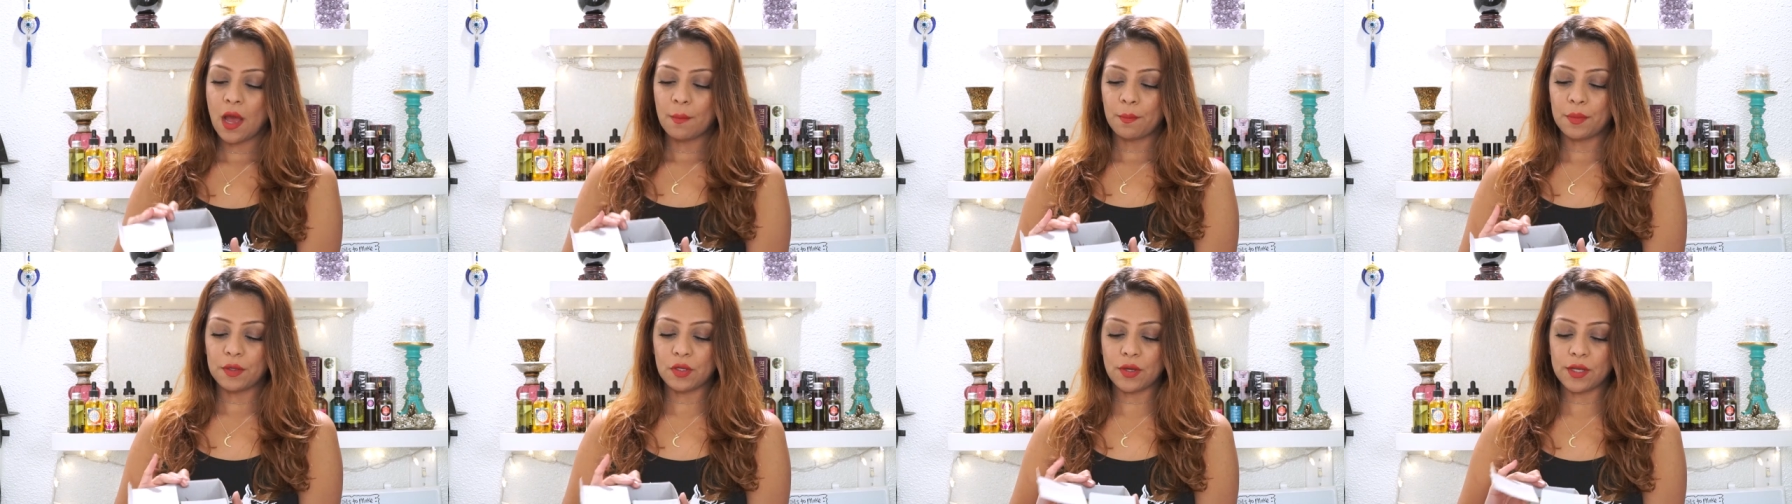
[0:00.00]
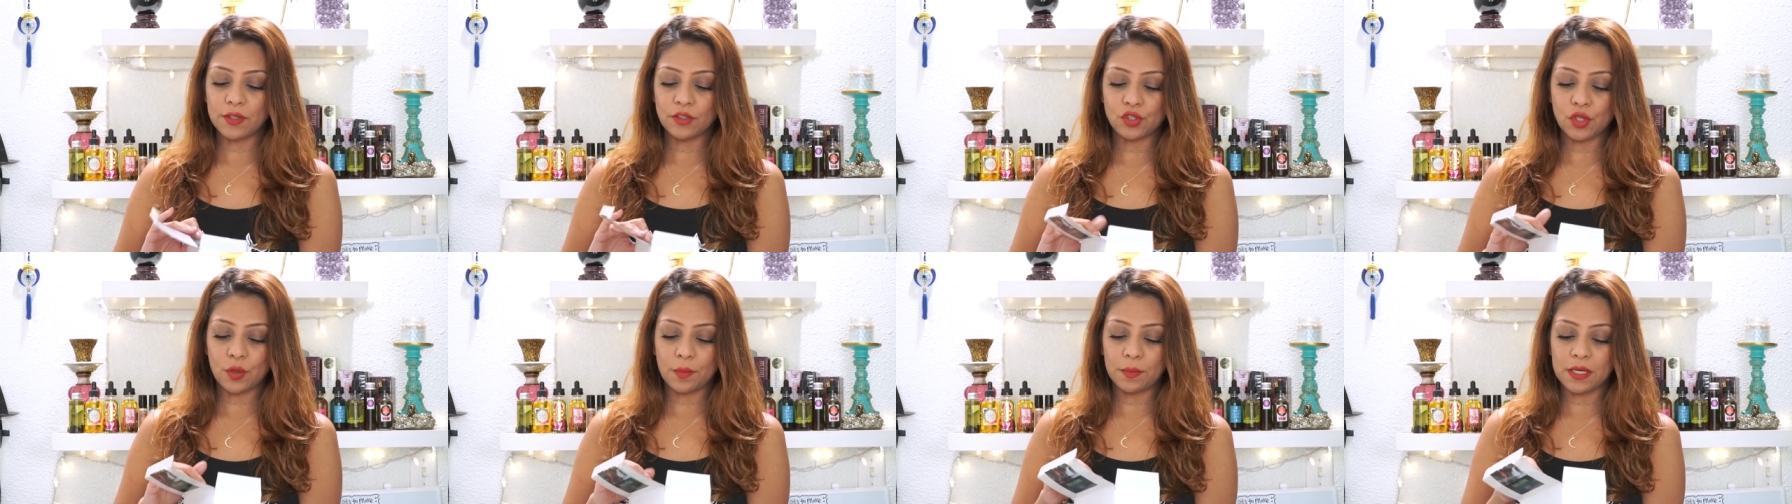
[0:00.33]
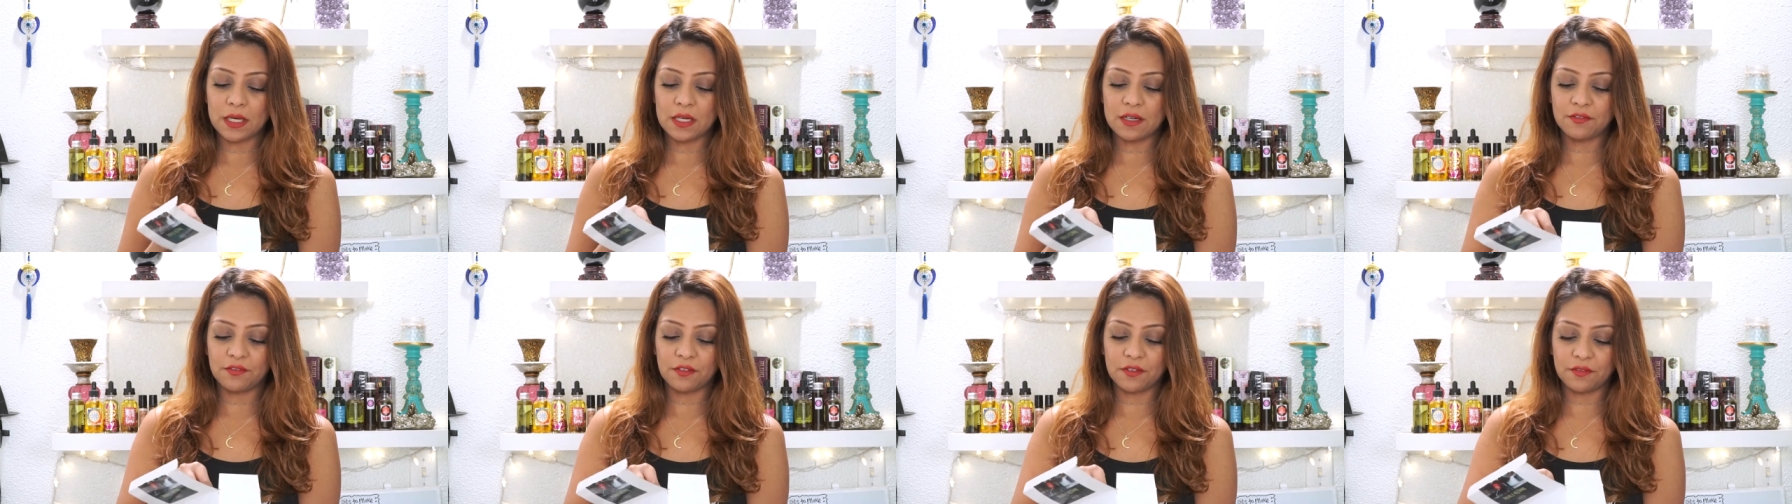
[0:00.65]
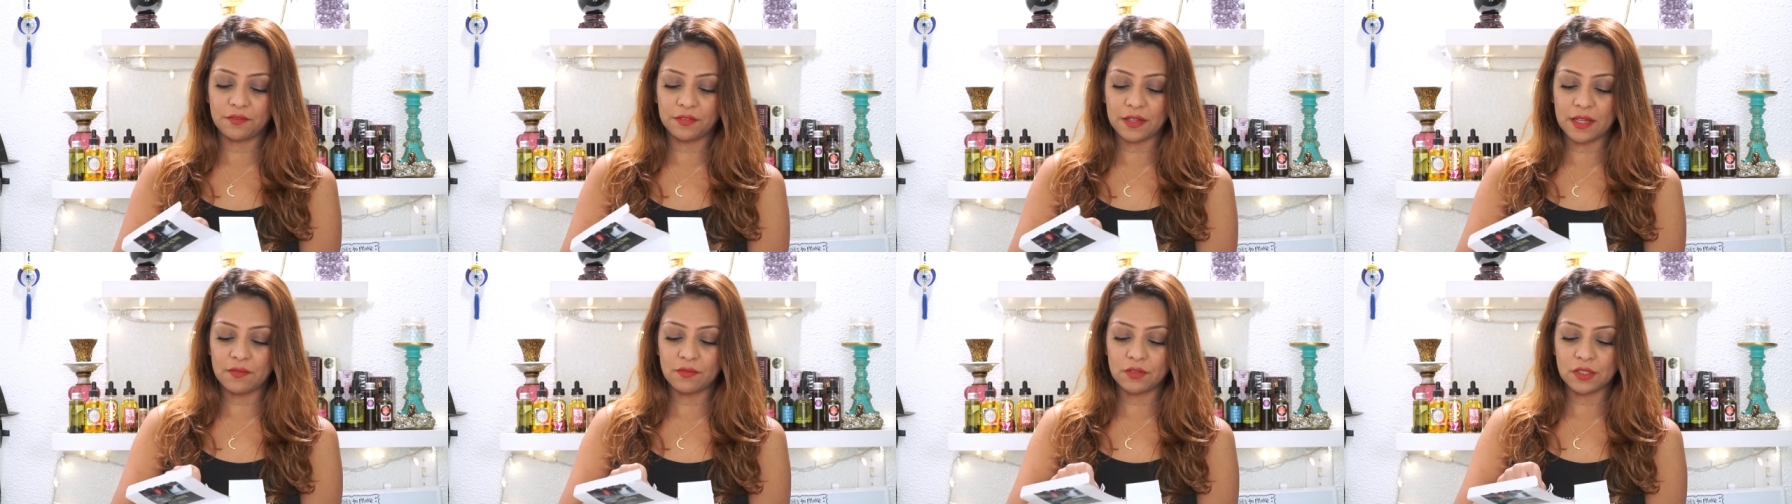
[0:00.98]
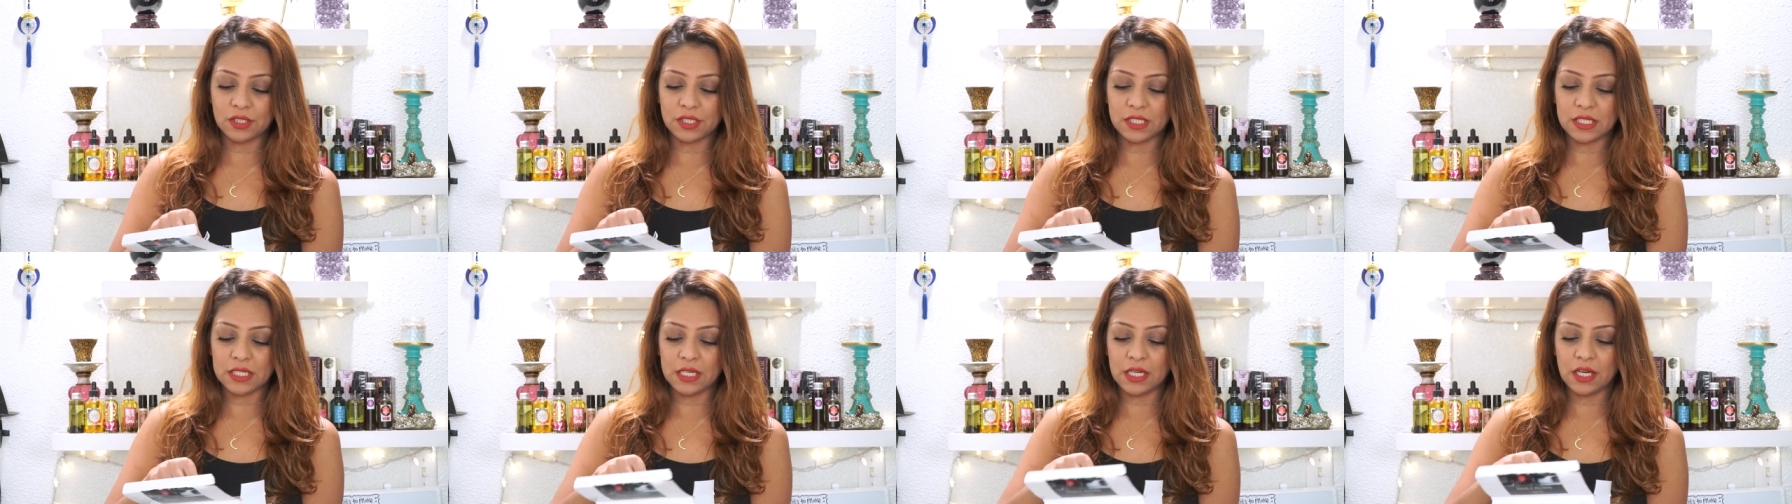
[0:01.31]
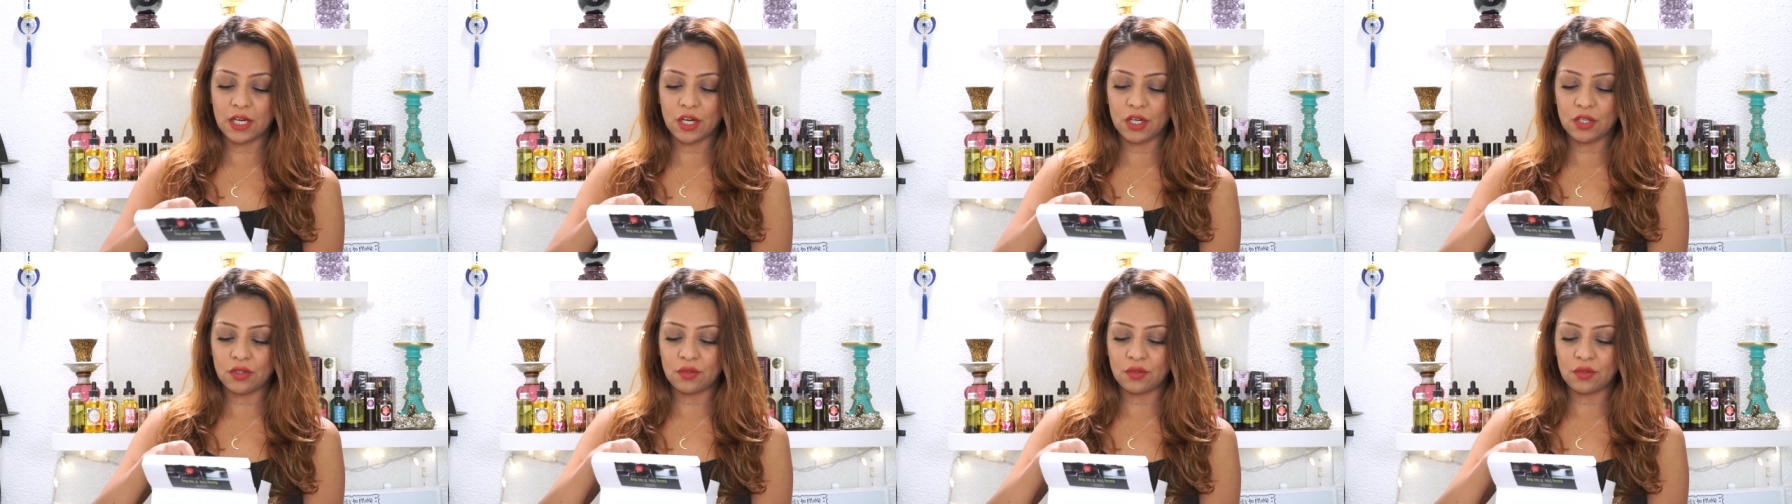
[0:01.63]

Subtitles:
But you get so many different flavors in here.